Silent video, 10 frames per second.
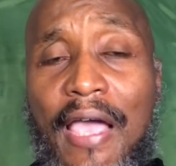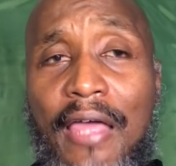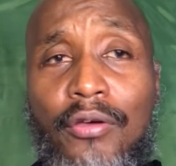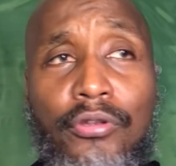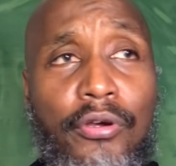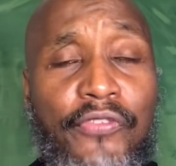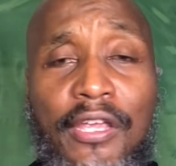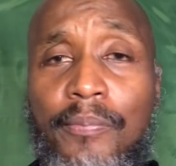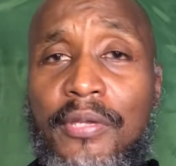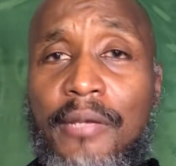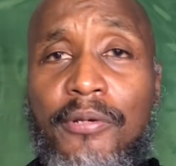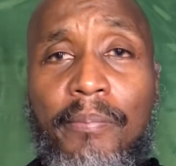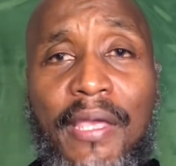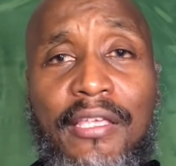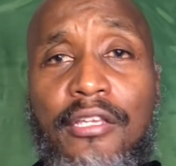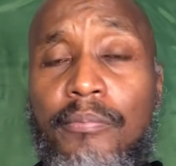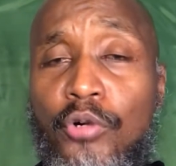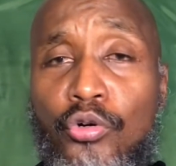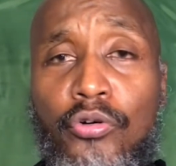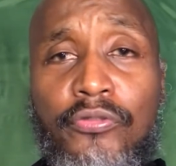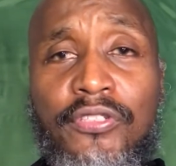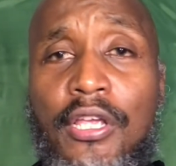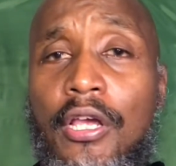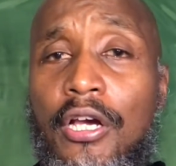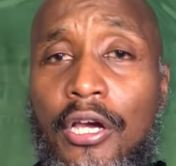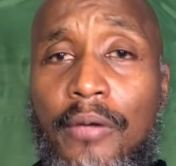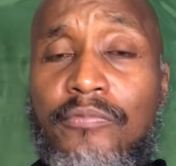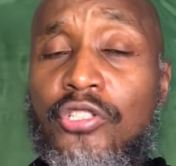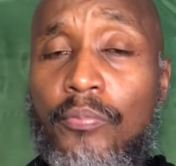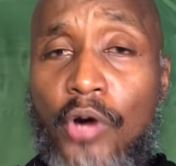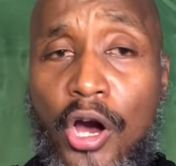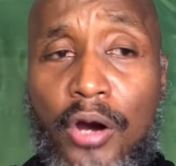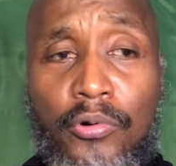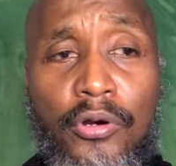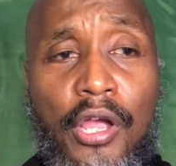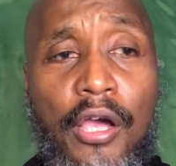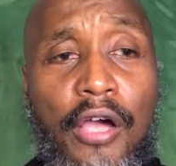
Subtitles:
I don't know if they'll be able to make any moves come tomorrow.